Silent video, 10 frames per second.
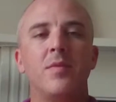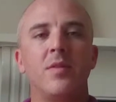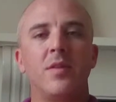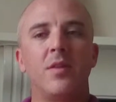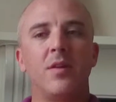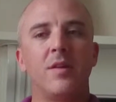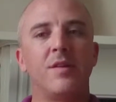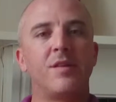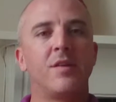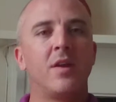
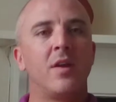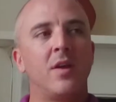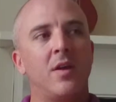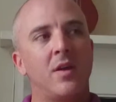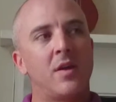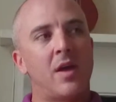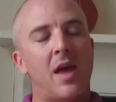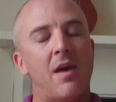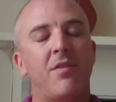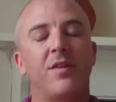there's
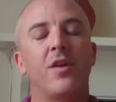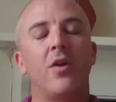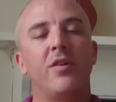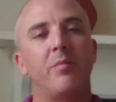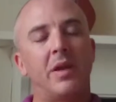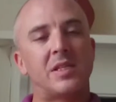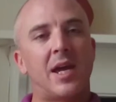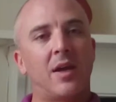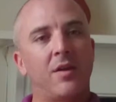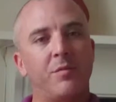FSOs and big
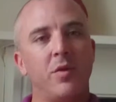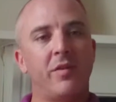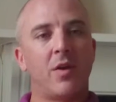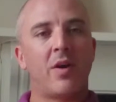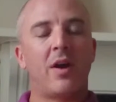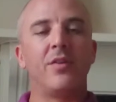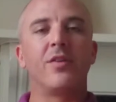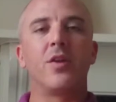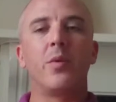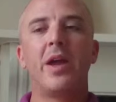tankers moving around,
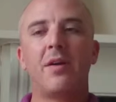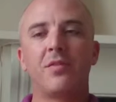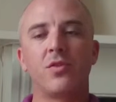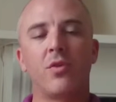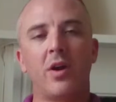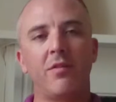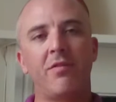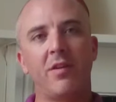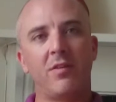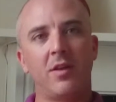so we have to try and
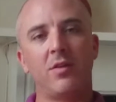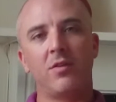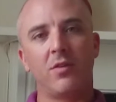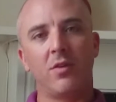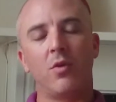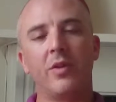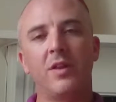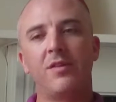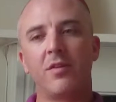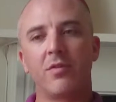fit into all these
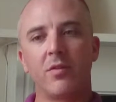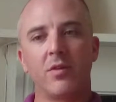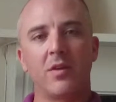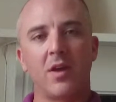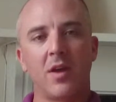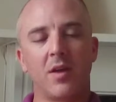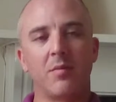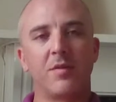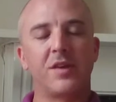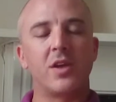different
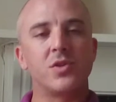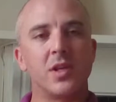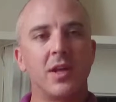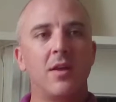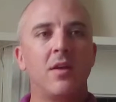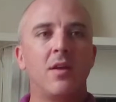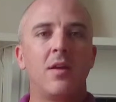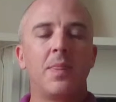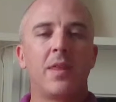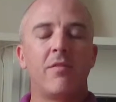scheduling
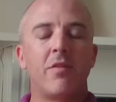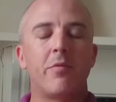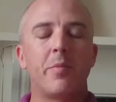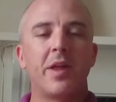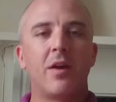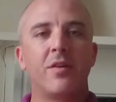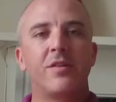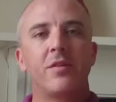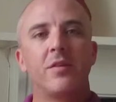of everybody else